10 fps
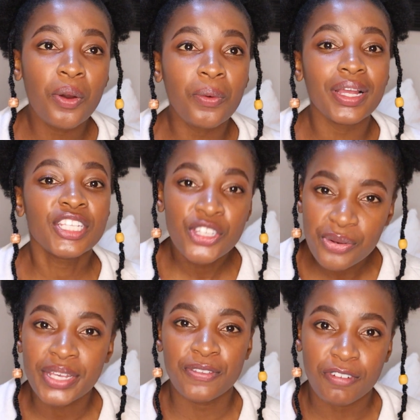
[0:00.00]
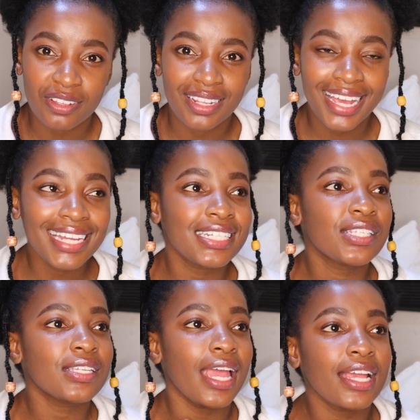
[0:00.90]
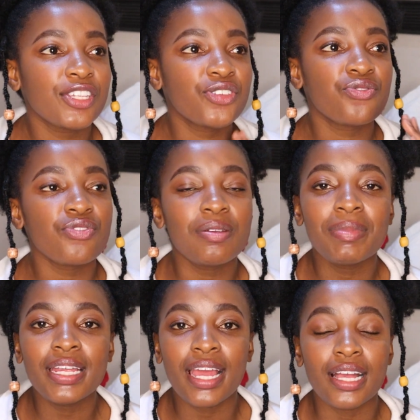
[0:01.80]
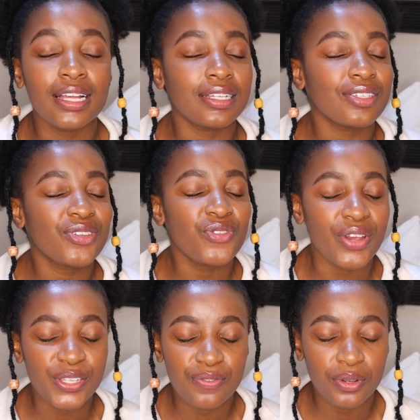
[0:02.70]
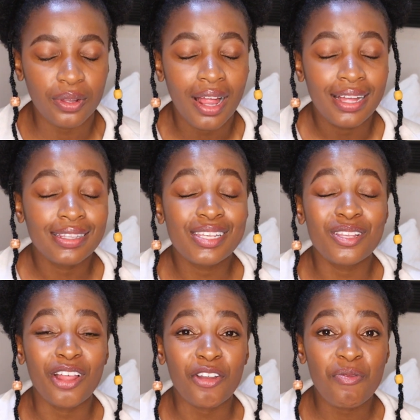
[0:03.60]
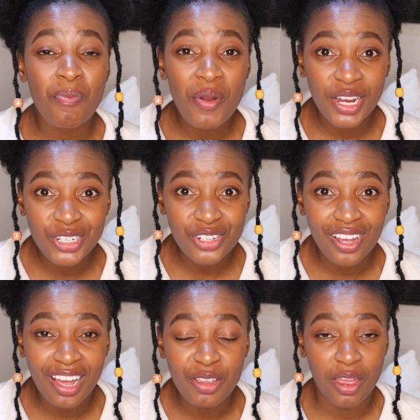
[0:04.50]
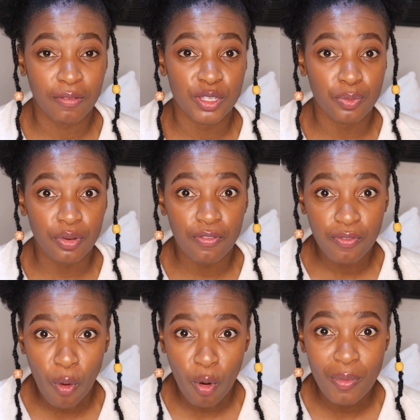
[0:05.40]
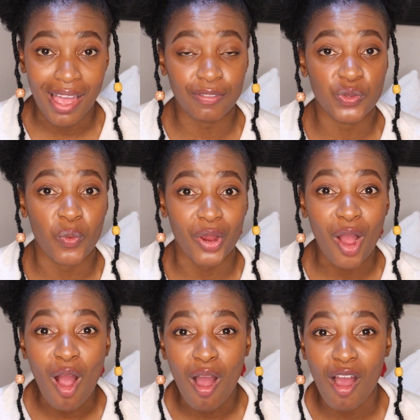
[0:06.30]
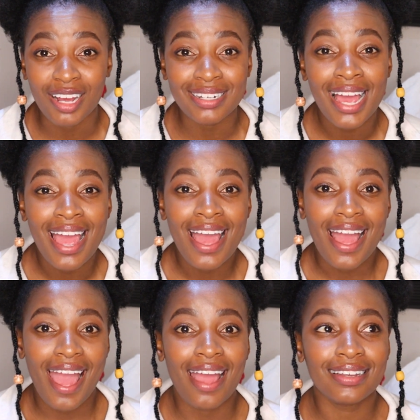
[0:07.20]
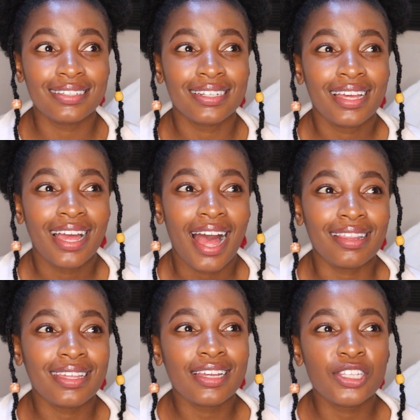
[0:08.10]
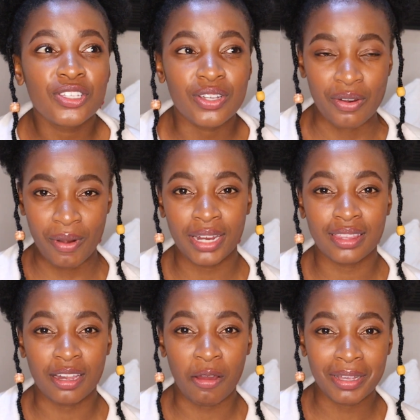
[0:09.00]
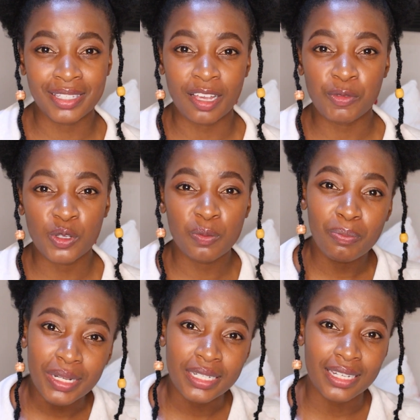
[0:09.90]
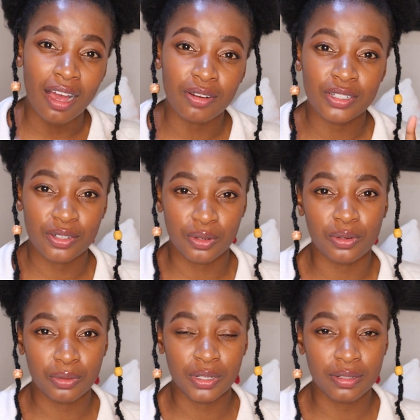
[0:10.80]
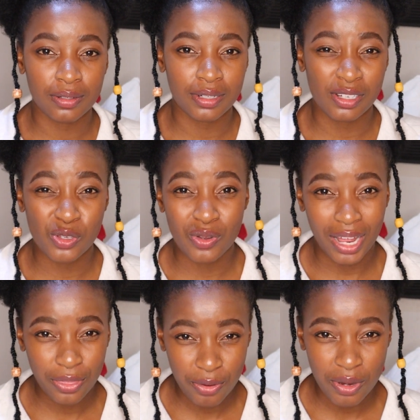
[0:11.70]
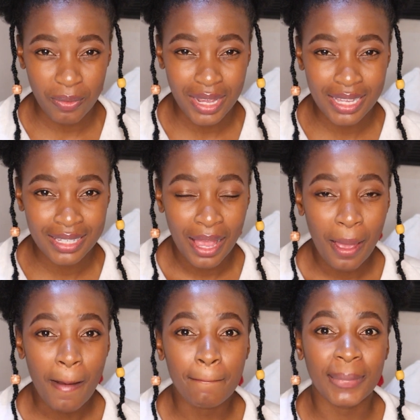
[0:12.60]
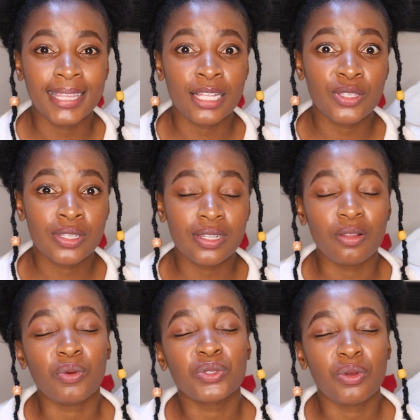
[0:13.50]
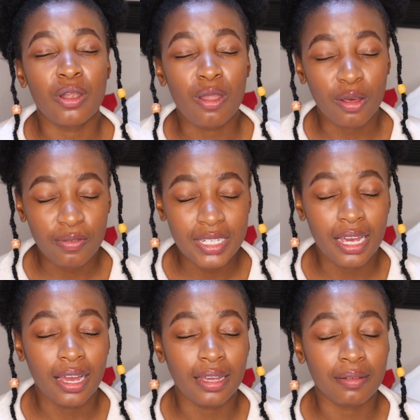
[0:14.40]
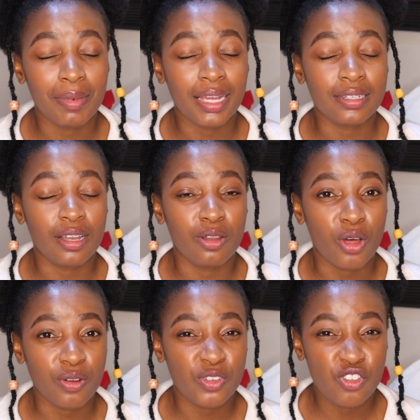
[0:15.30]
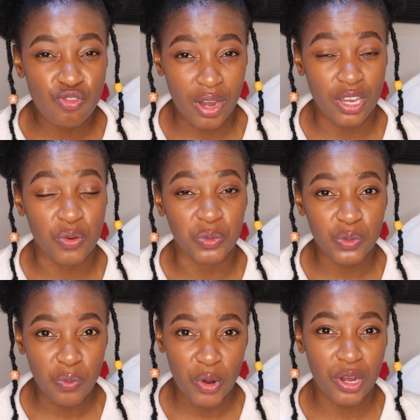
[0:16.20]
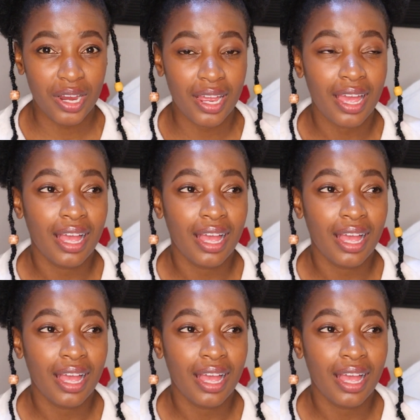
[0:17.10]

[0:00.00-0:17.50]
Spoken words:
So it's stressful. It is extremely stressful. There's a lot of pressure. You have to perform, you have to work hard. And I think it's great that our exams are split out, you know, into like 3 weeks, but that's still also a lot of time and a lot of strenuous work.